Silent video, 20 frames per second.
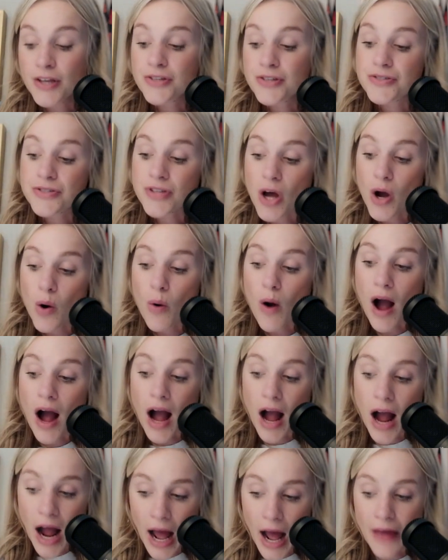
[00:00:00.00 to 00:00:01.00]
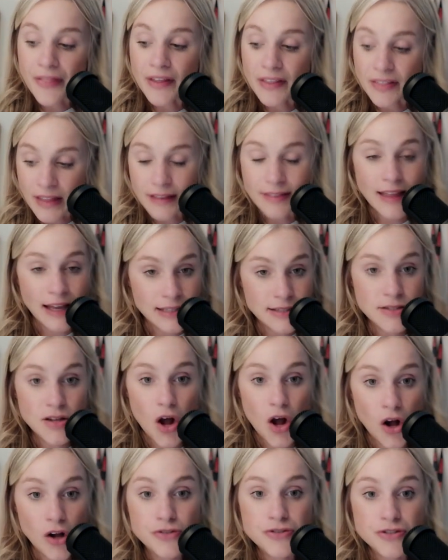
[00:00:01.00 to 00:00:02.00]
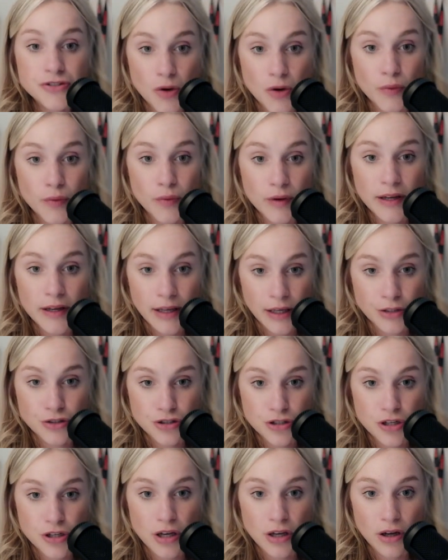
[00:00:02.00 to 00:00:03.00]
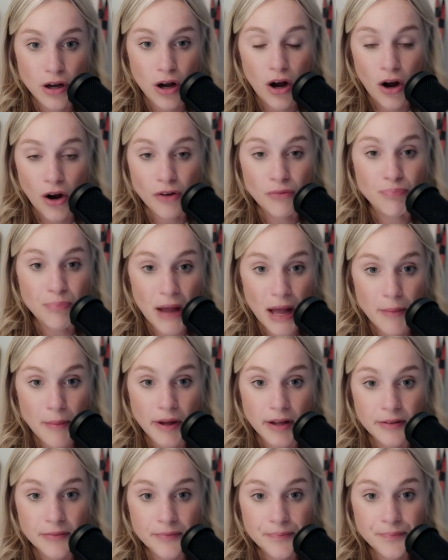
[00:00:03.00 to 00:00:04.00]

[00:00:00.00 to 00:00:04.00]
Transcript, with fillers: So I think that that's also hinging on Bama.